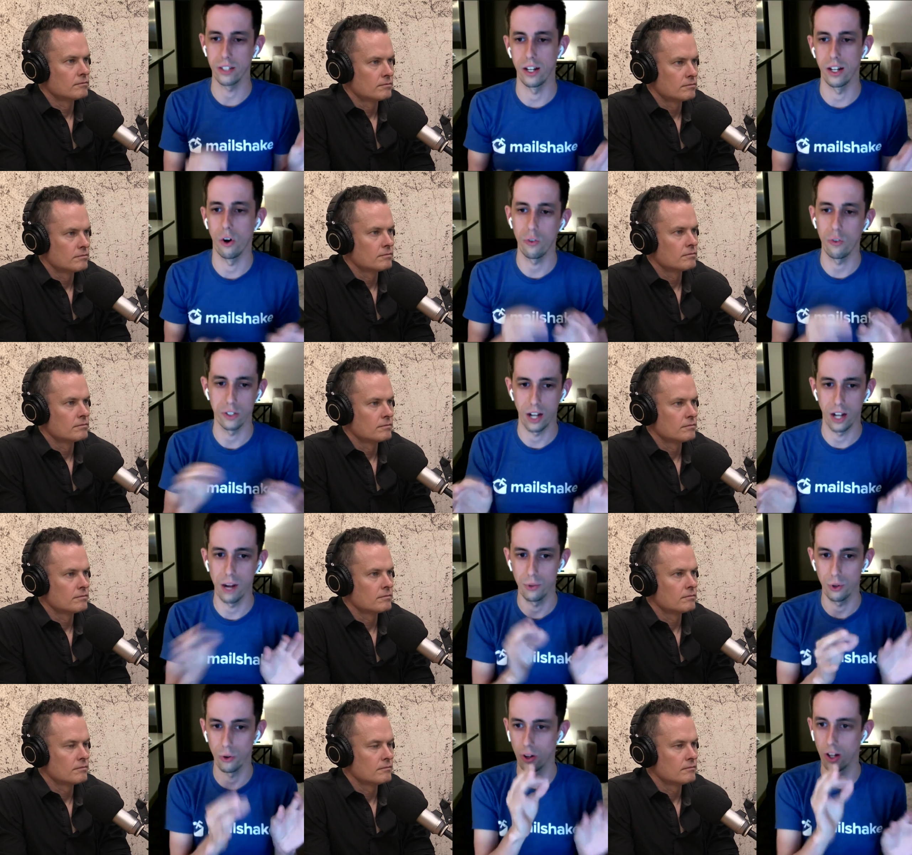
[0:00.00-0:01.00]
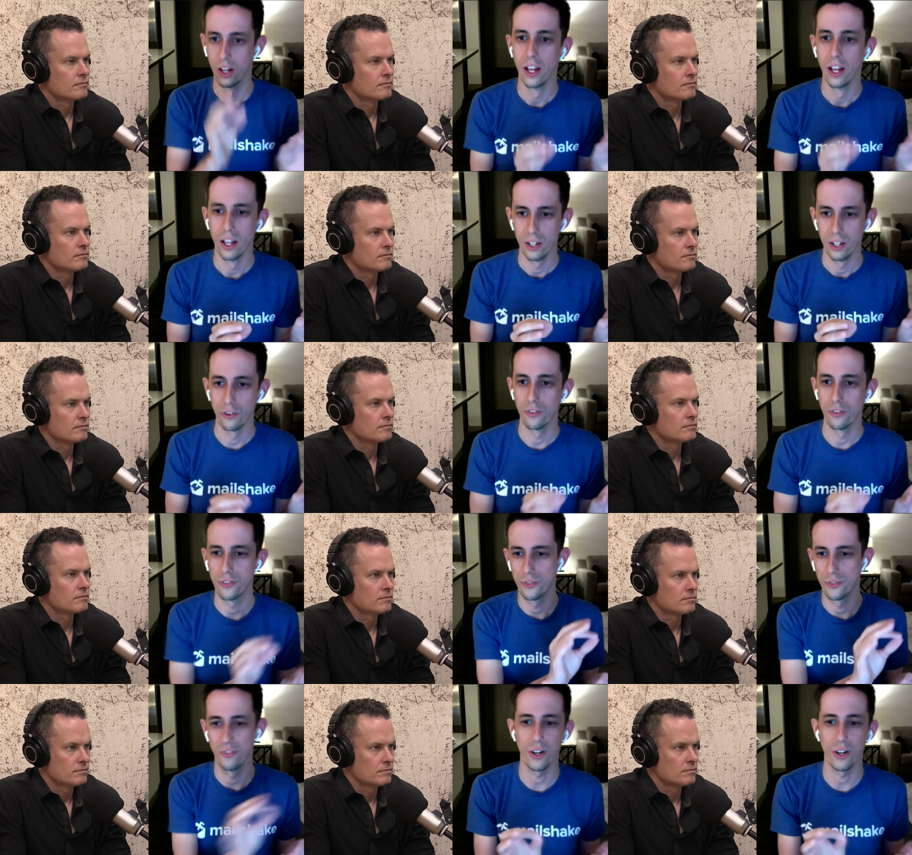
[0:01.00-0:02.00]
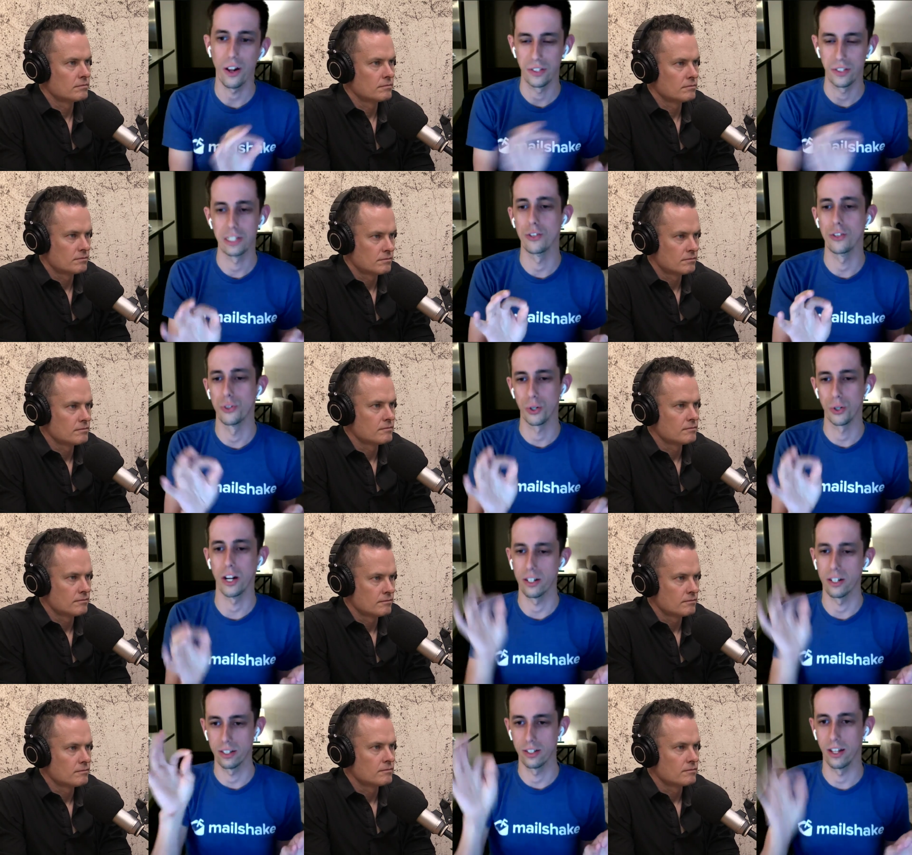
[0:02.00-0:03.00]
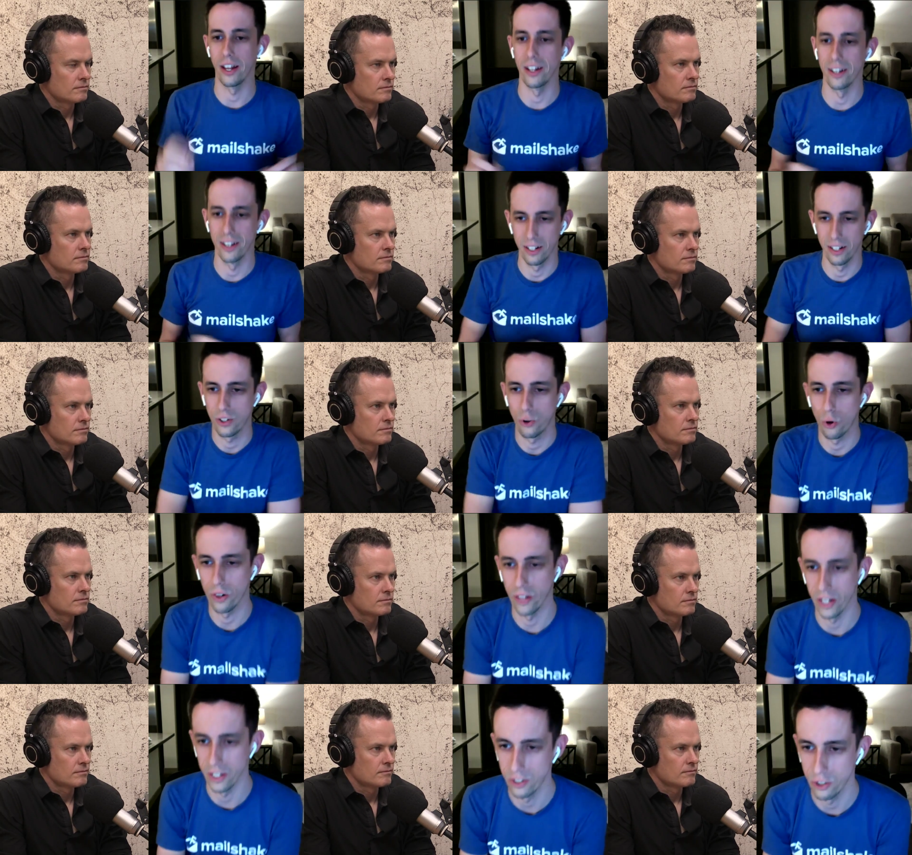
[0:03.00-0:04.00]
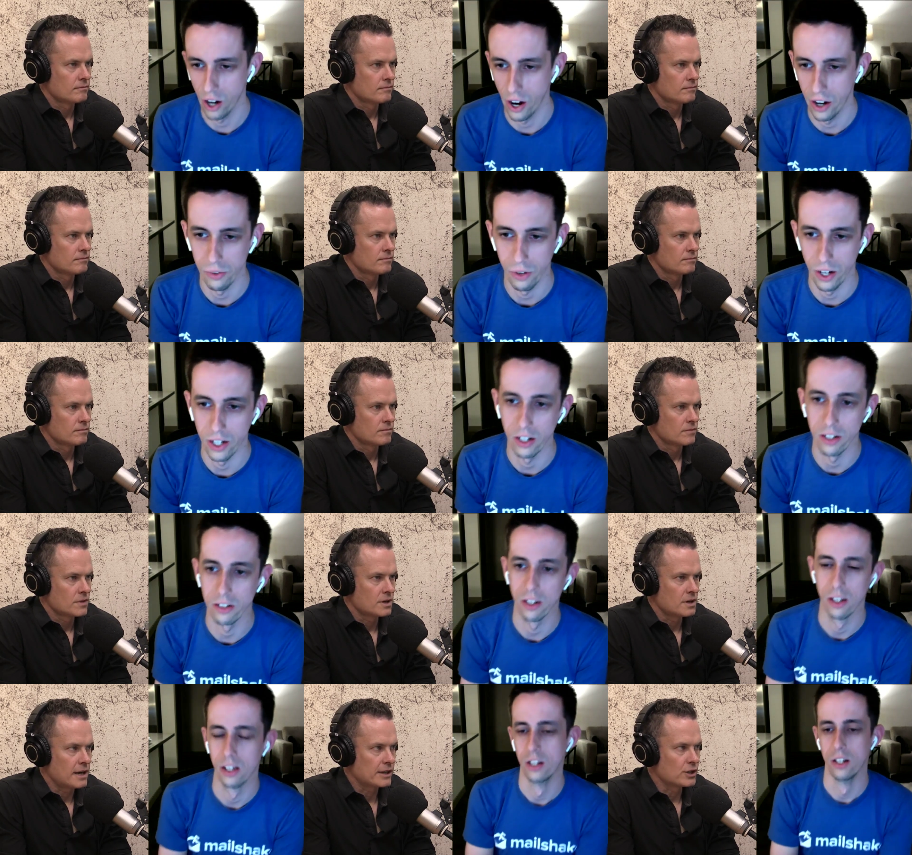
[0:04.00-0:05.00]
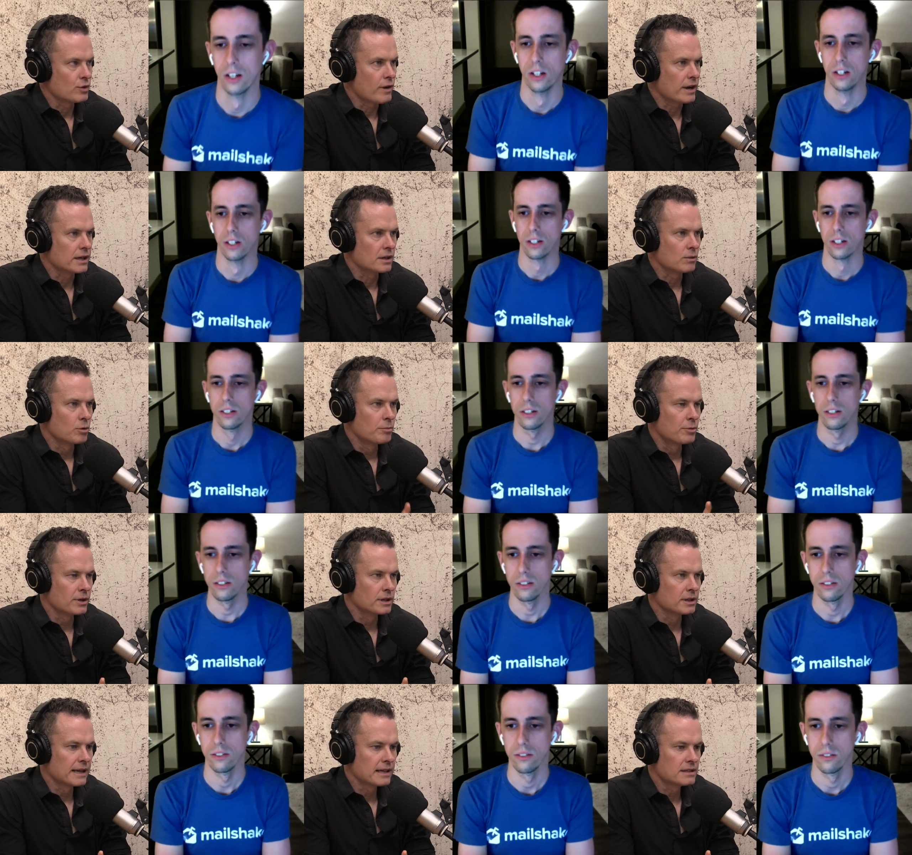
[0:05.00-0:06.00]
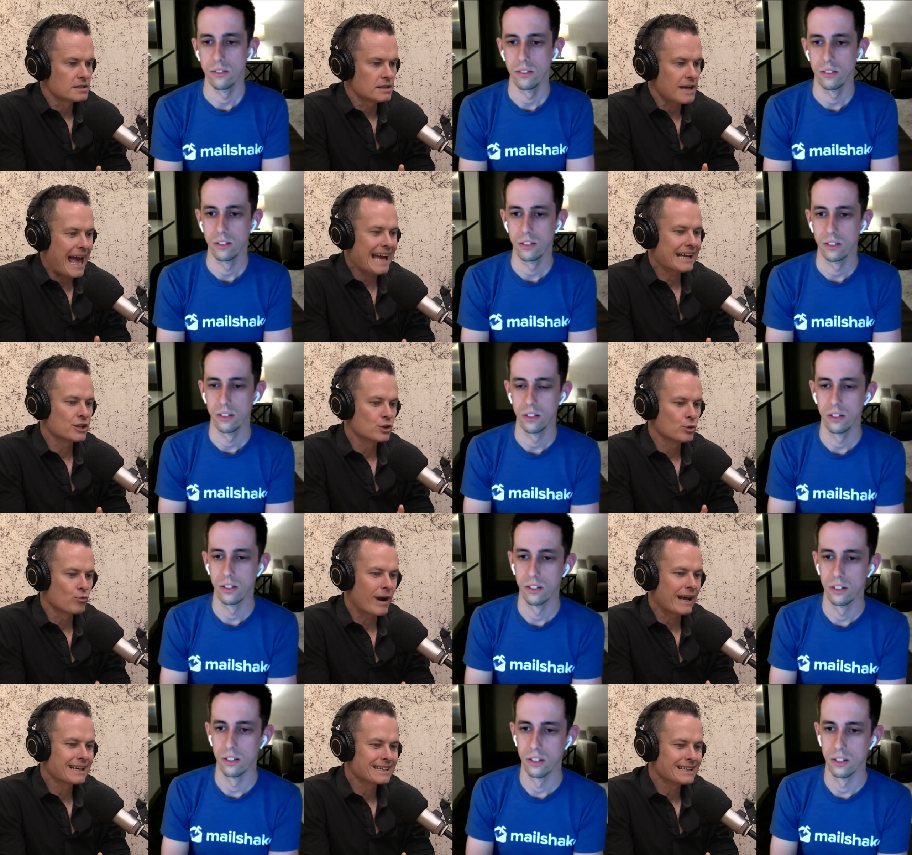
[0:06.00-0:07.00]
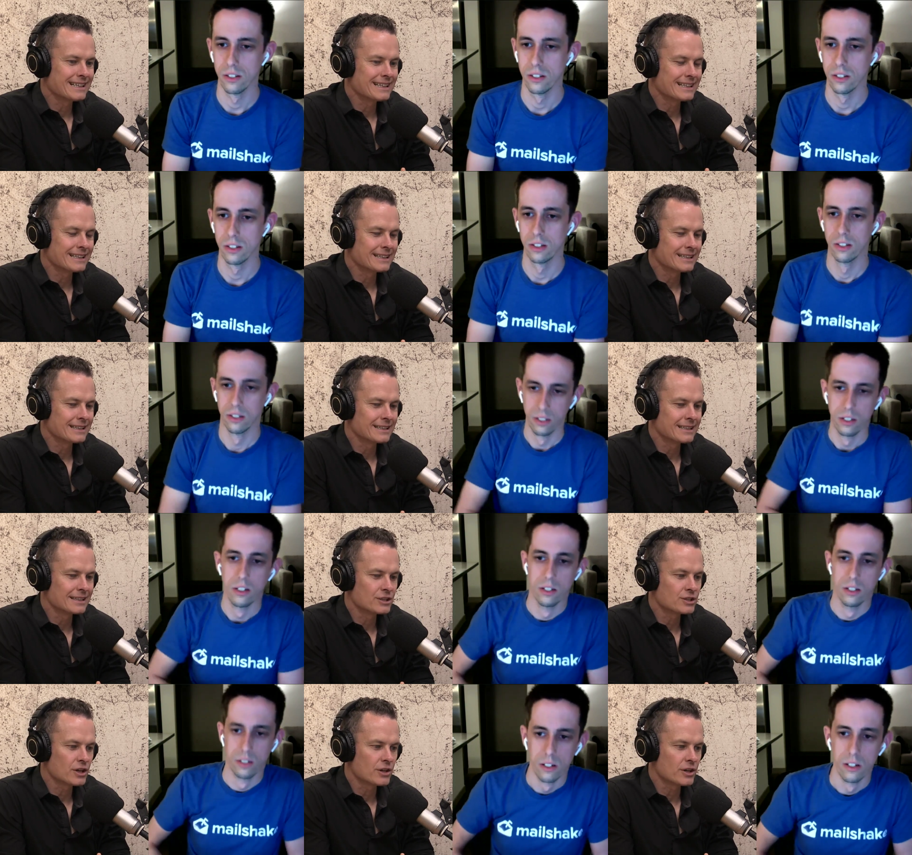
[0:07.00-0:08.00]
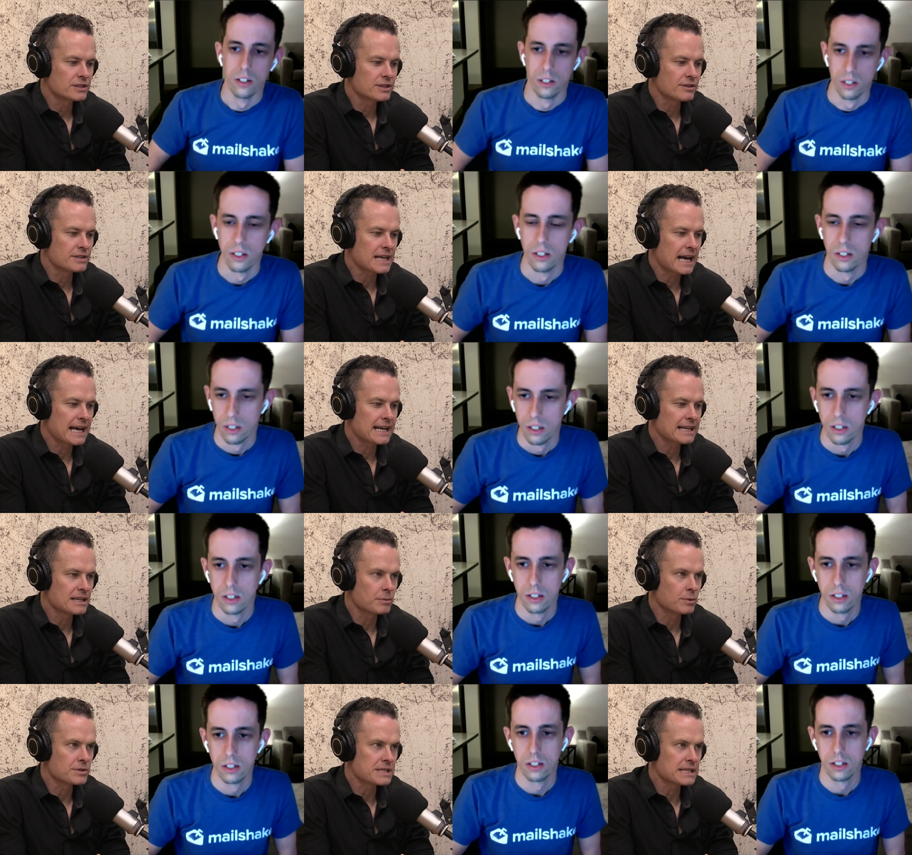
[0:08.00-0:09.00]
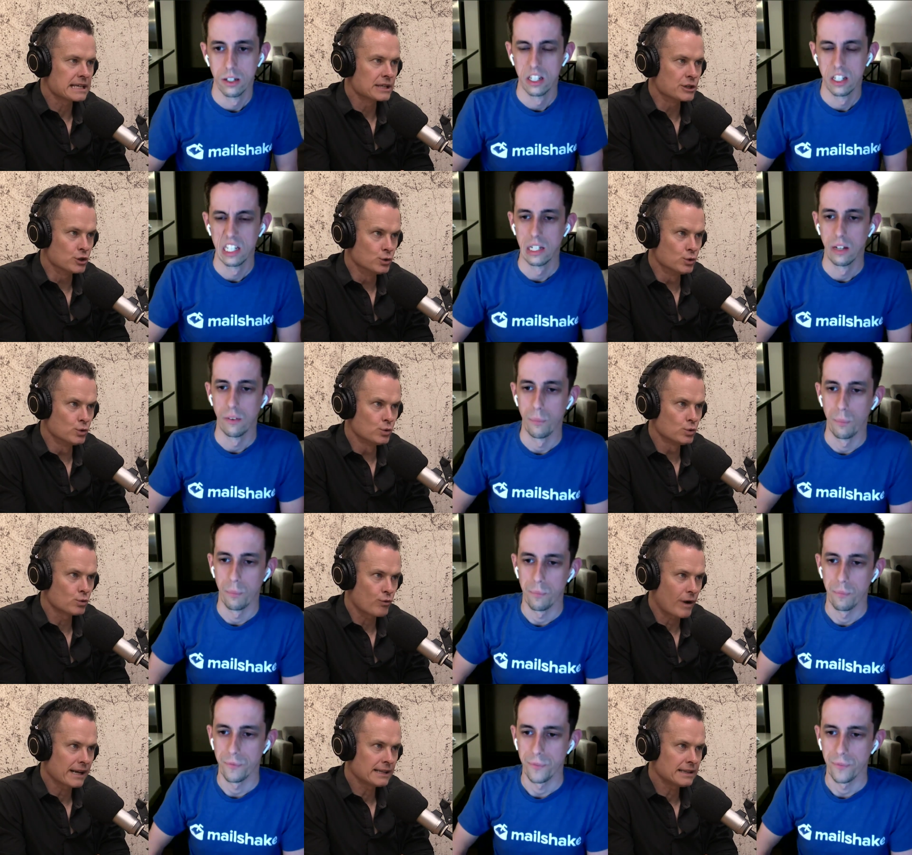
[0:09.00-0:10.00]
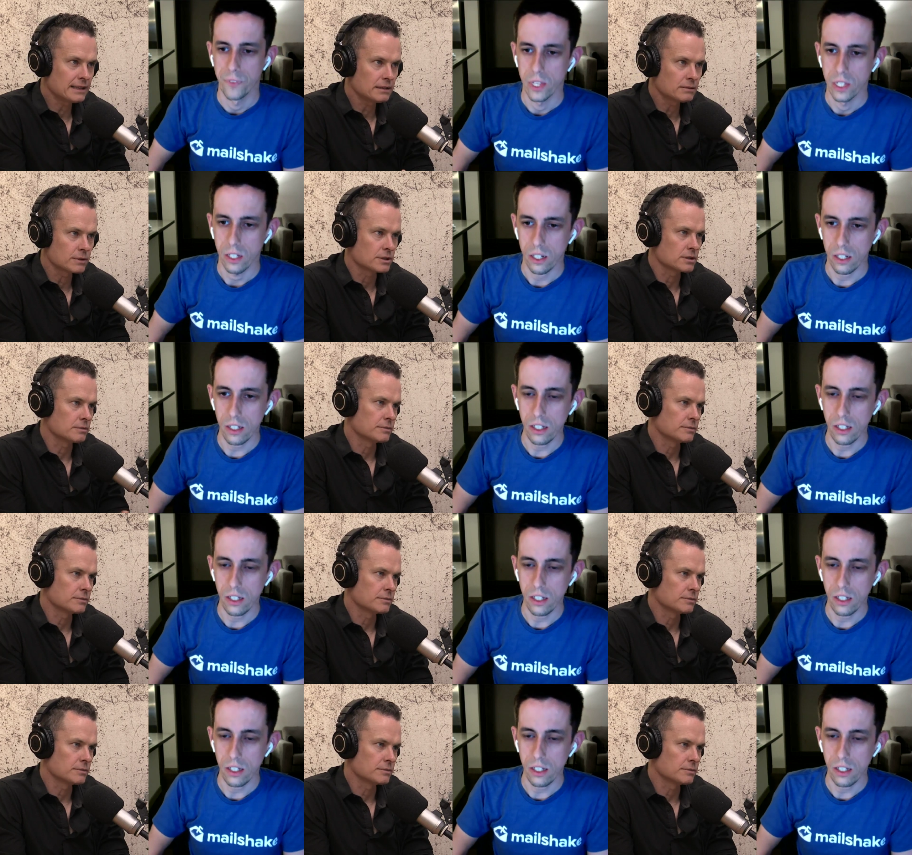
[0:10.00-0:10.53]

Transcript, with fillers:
Speaker 1: And over time, you'll figure out these little tricks that correlate to higher rankings.
Speaker 2: AccuRanker. We'll put a link to AccuRanker in the show notes here. It's ACCU Ranker, which I'm